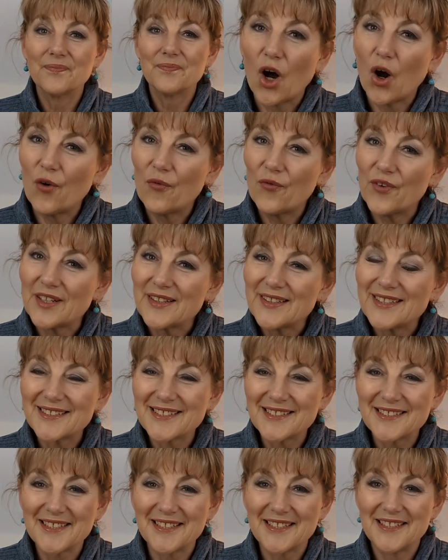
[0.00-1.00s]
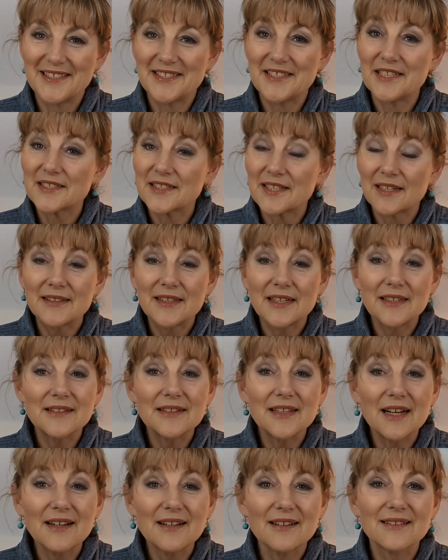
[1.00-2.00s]
Often this is easier said than
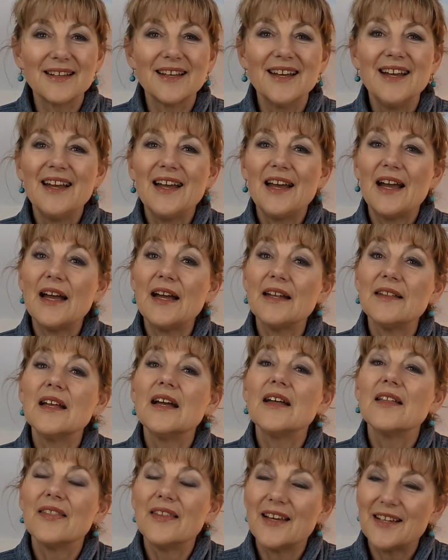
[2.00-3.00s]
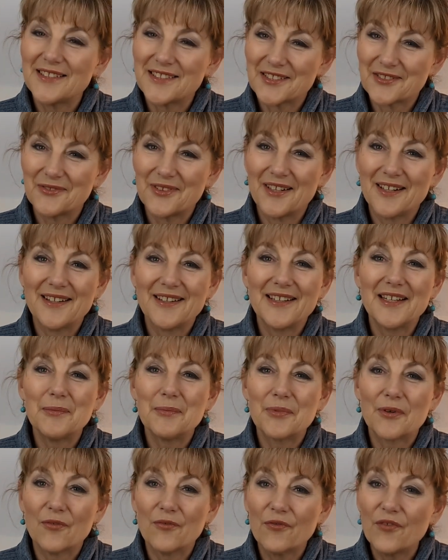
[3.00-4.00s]
done, and that's why a
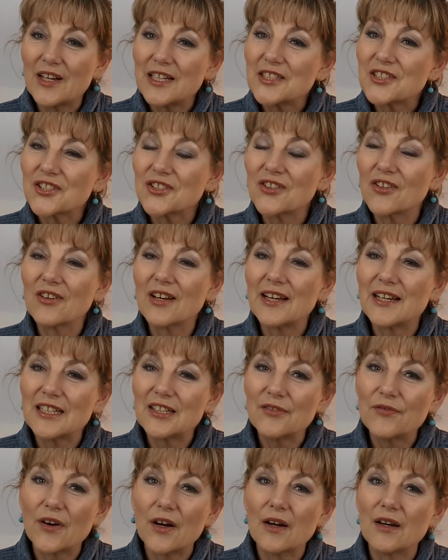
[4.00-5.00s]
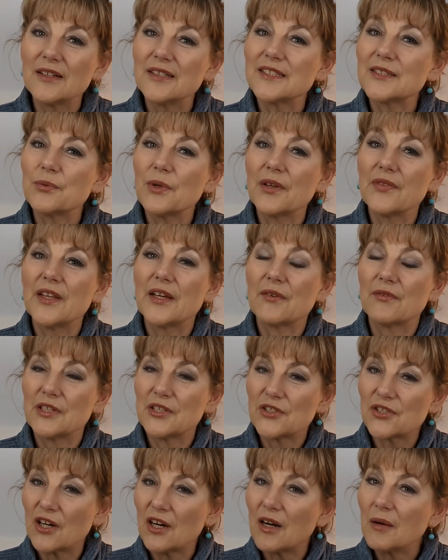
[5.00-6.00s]
professional advice with a
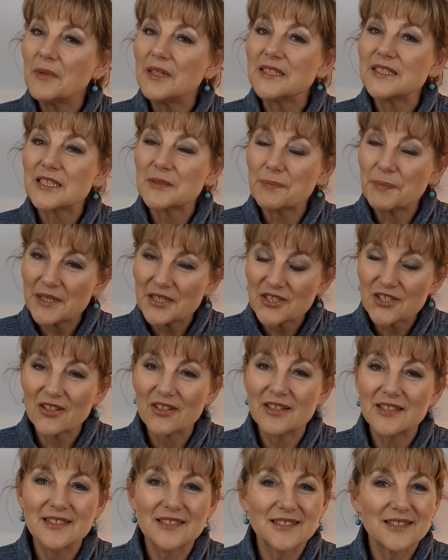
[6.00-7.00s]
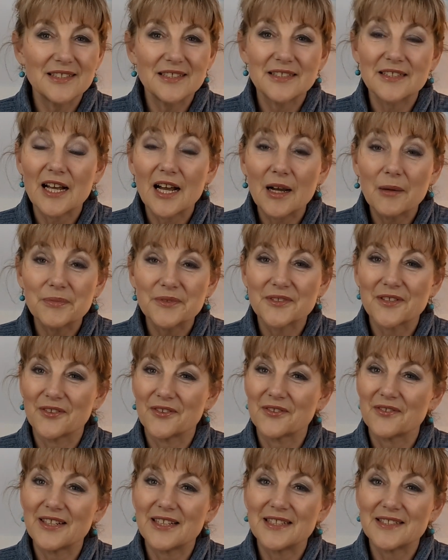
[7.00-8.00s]
retirement specialist is
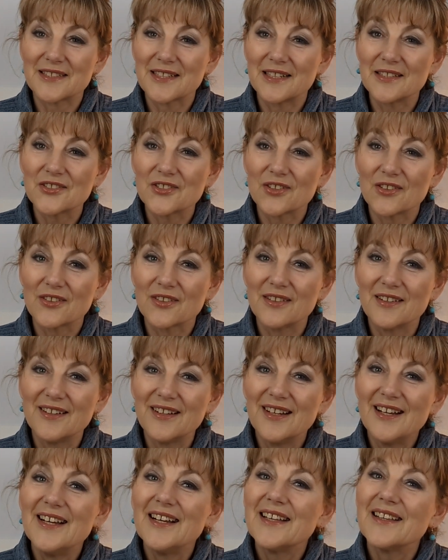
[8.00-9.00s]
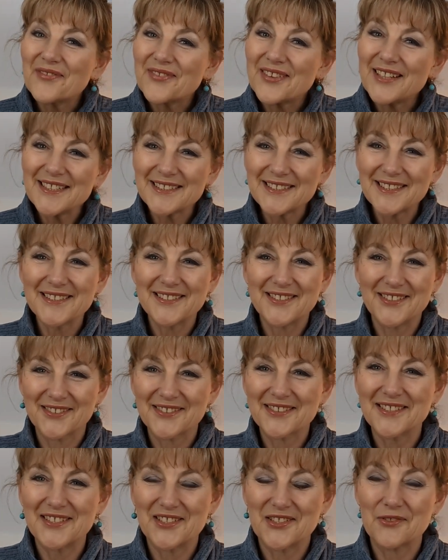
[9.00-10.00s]
absolutely essential. If this is your
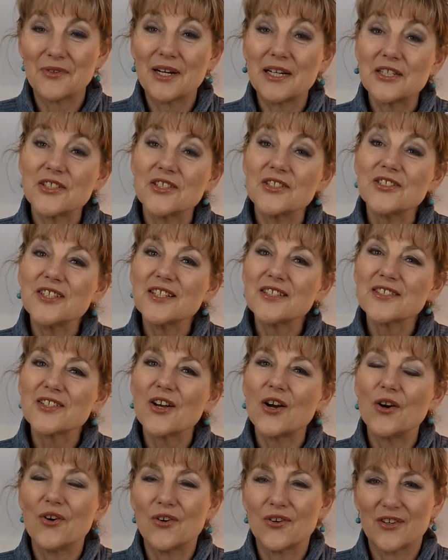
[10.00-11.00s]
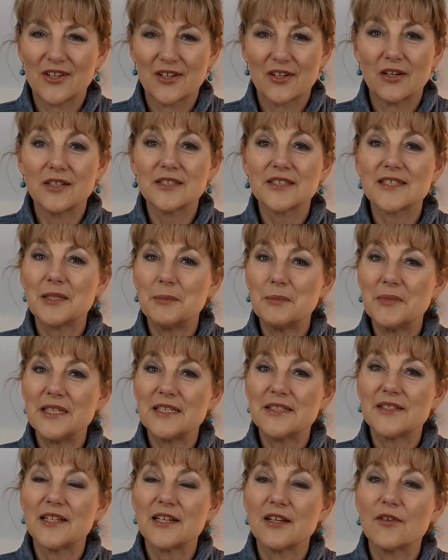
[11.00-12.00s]
situation, just organize a
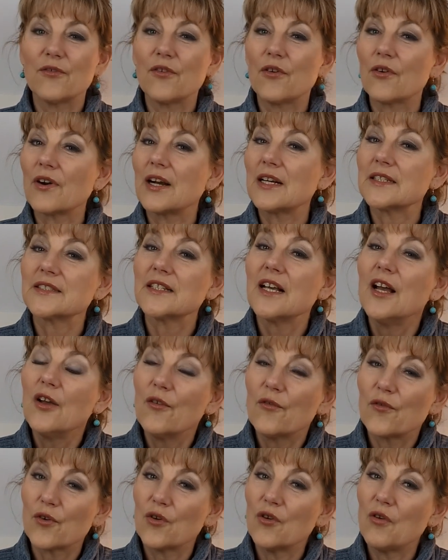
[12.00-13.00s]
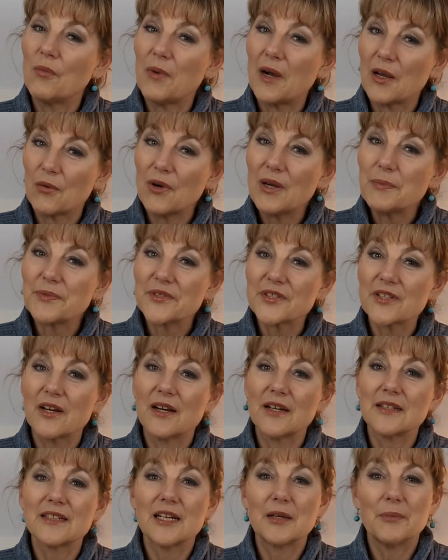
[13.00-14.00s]
meeting for us through my
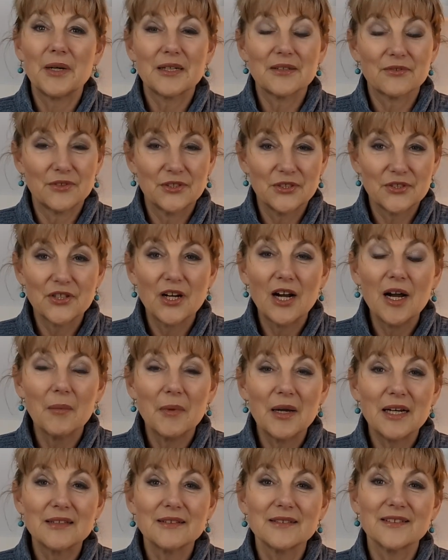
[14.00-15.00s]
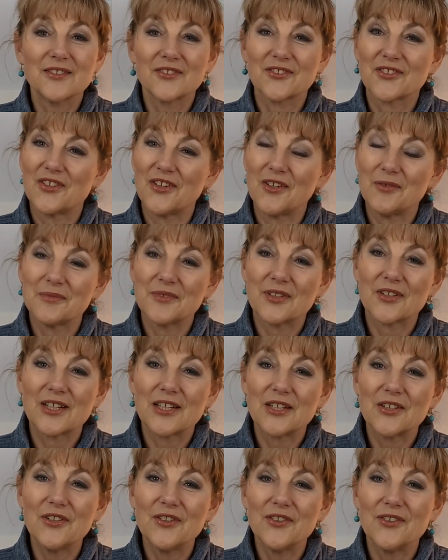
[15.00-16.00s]
website about
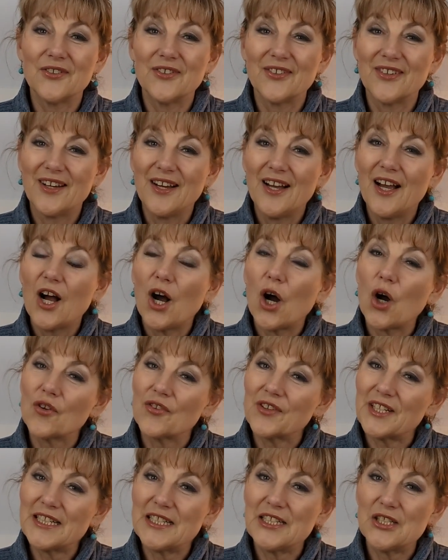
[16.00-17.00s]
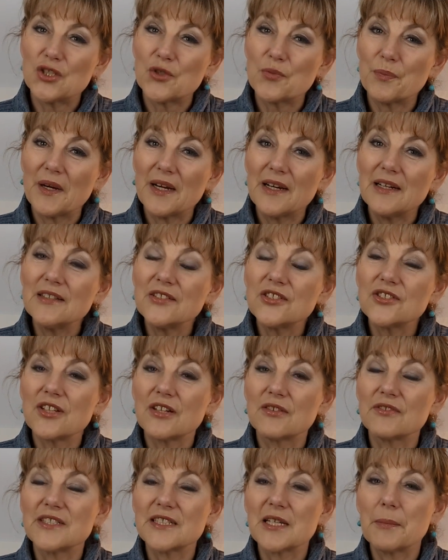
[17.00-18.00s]
retirement.com.au. On each page,
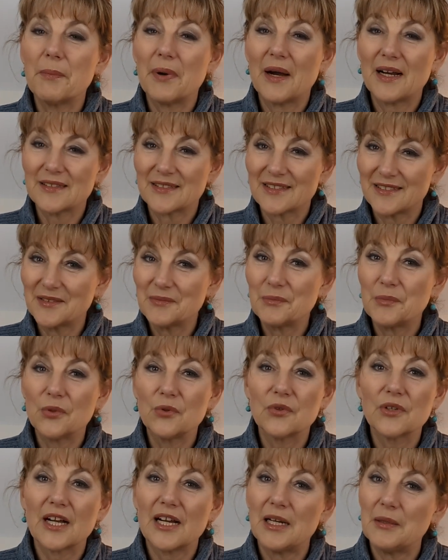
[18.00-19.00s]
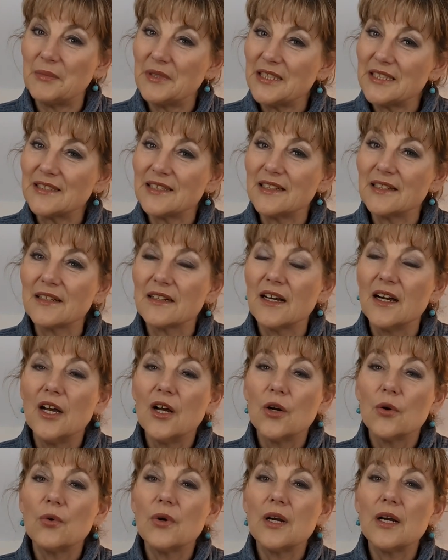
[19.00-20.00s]
there is a button, book a meeting,
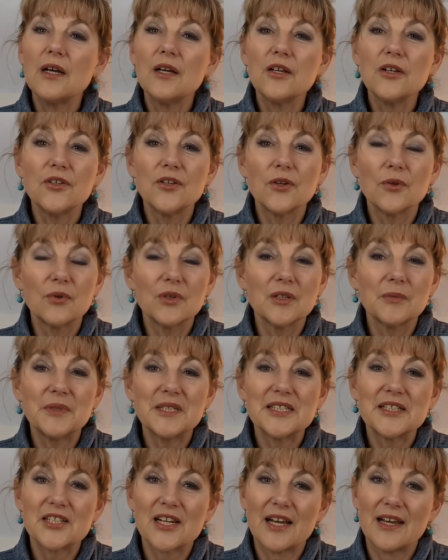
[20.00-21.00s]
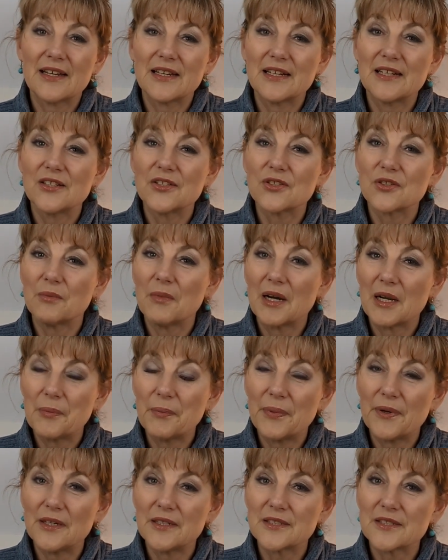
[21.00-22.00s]
where you will be taken to my
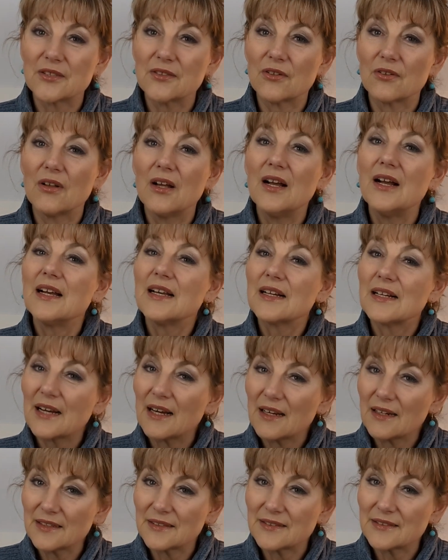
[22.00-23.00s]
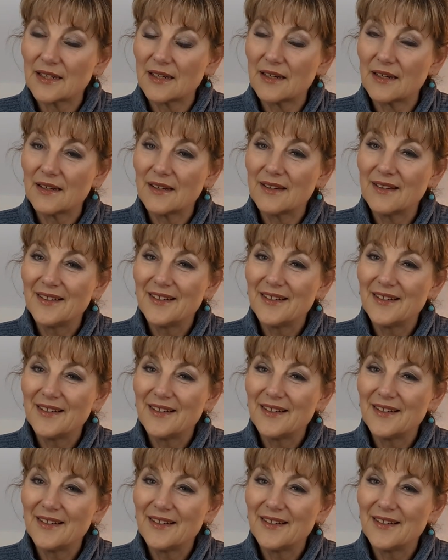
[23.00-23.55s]
personal calendar.